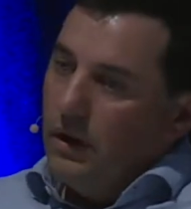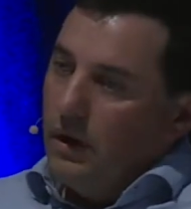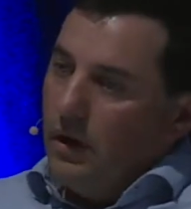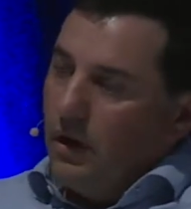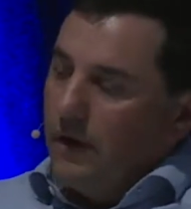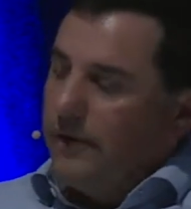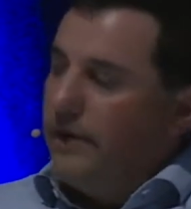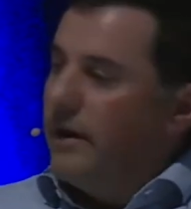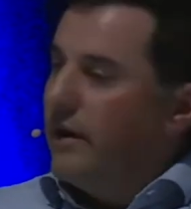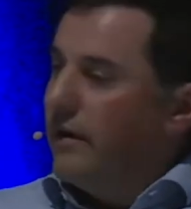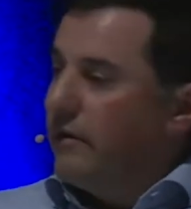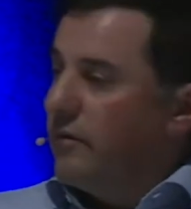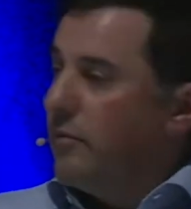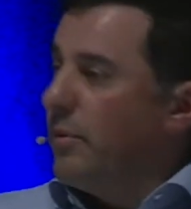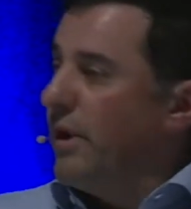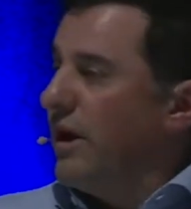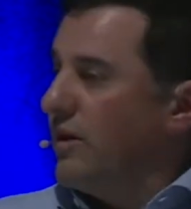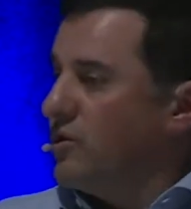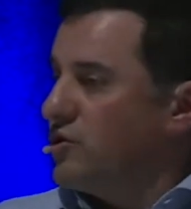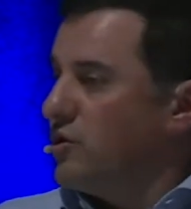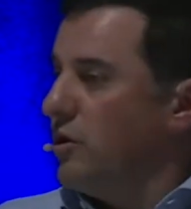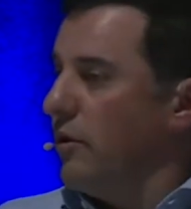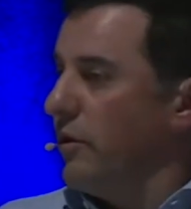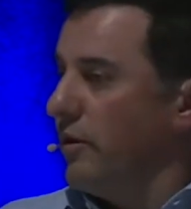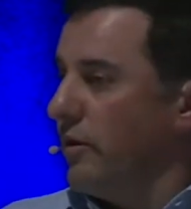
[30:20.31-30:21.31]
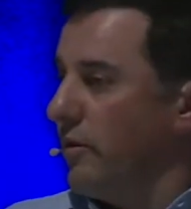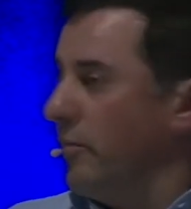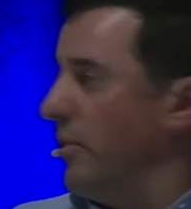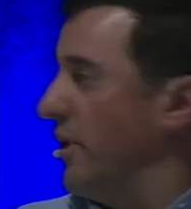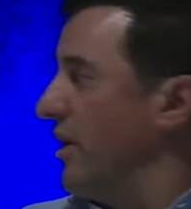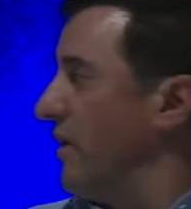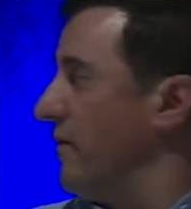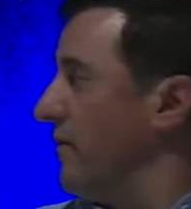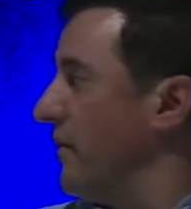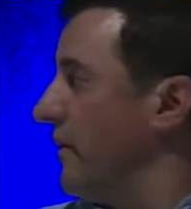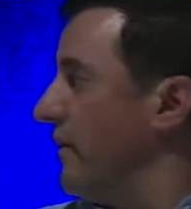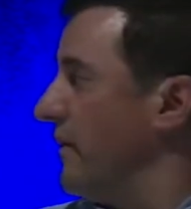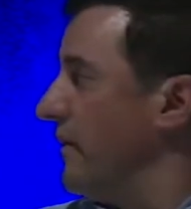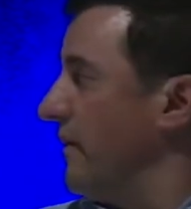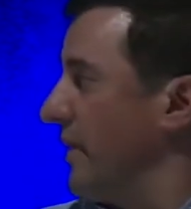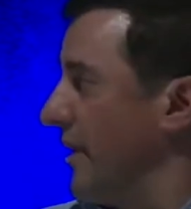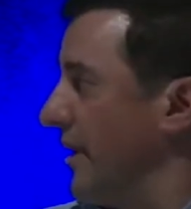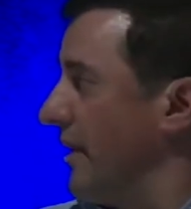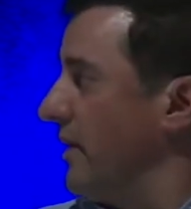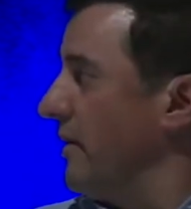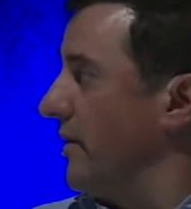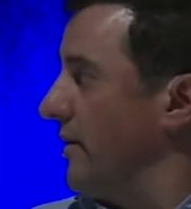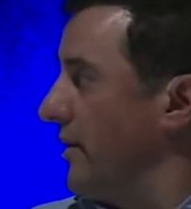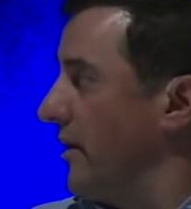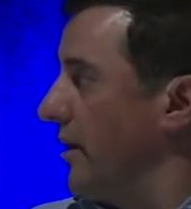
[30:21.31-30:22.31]
I think it's about showing the benefits at the
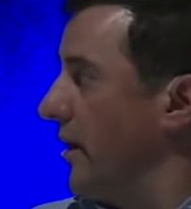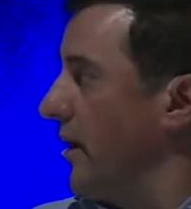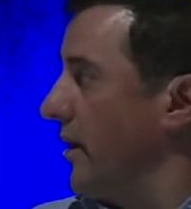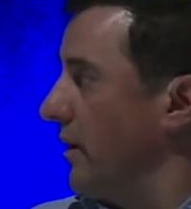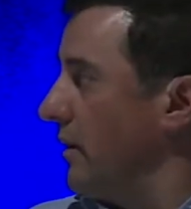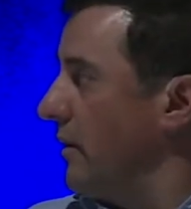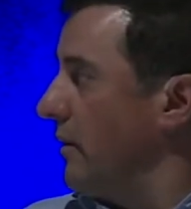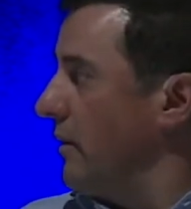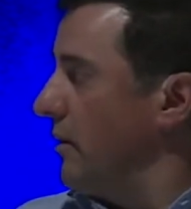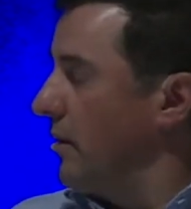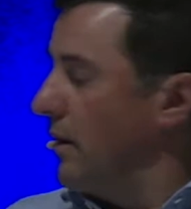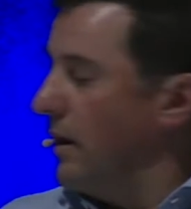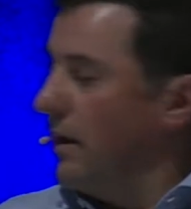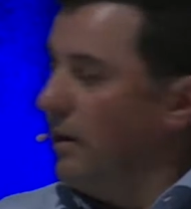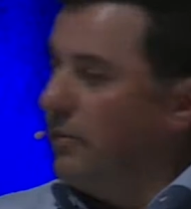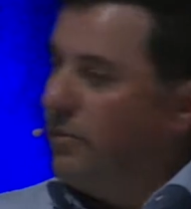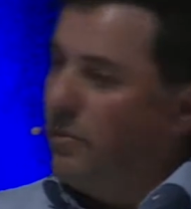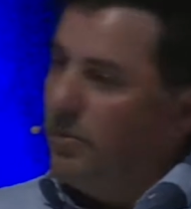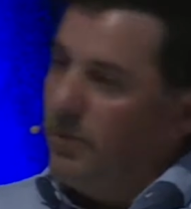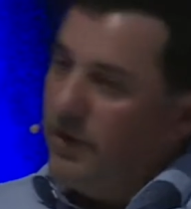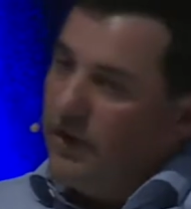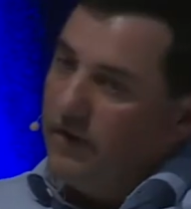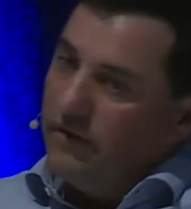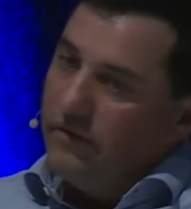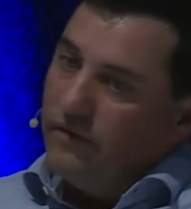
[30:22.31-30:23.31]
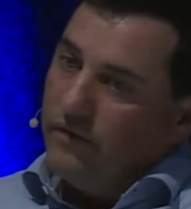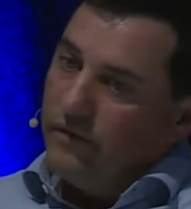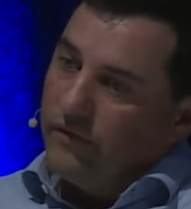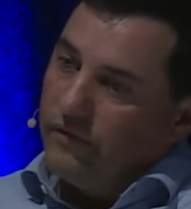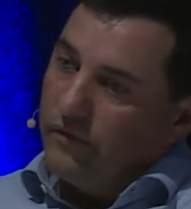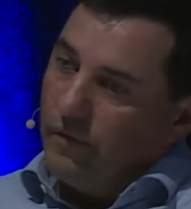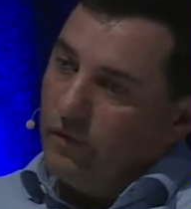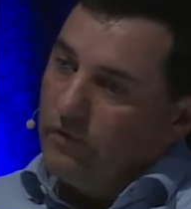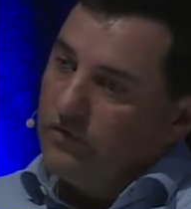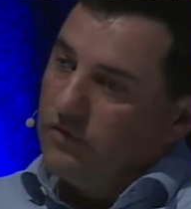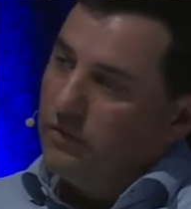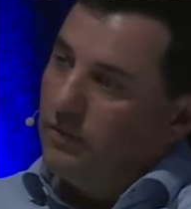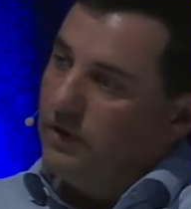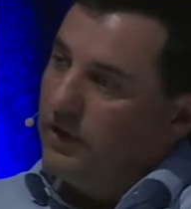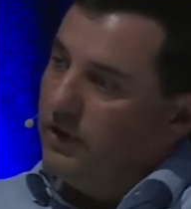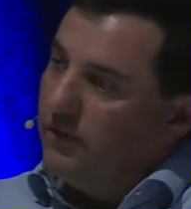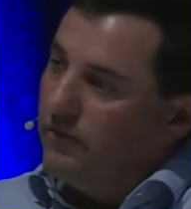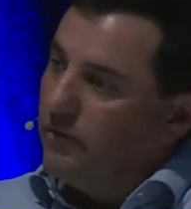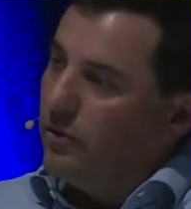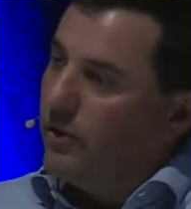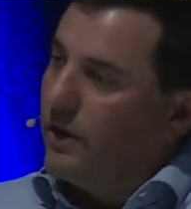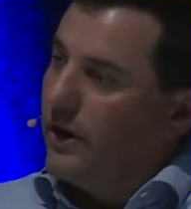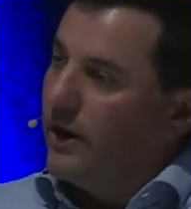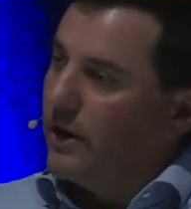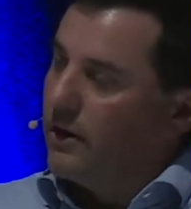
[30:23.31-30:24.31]
end of the day, the benefits ultimately
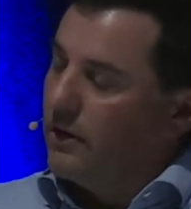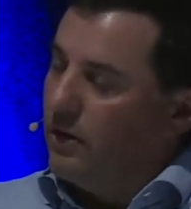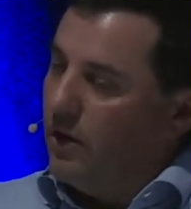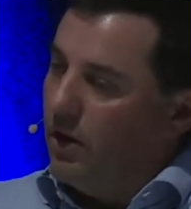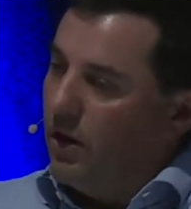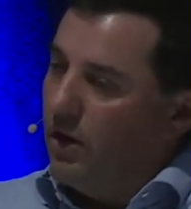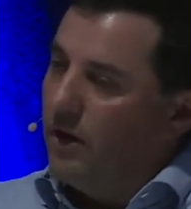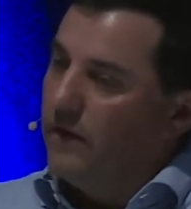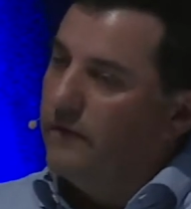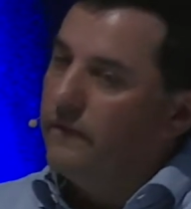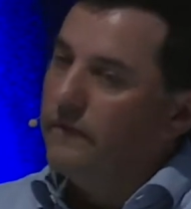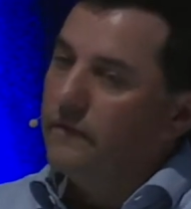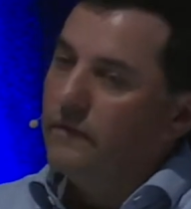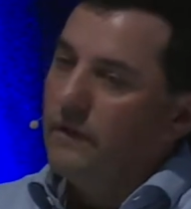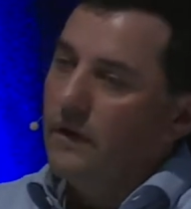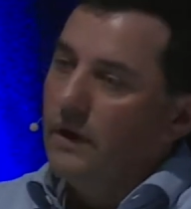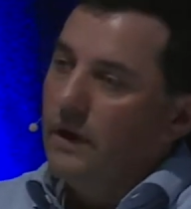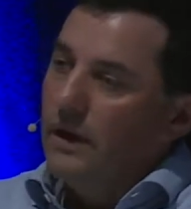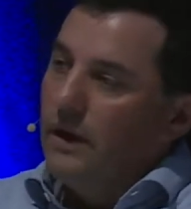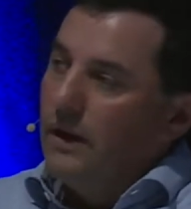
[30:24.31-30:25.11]
for our clients.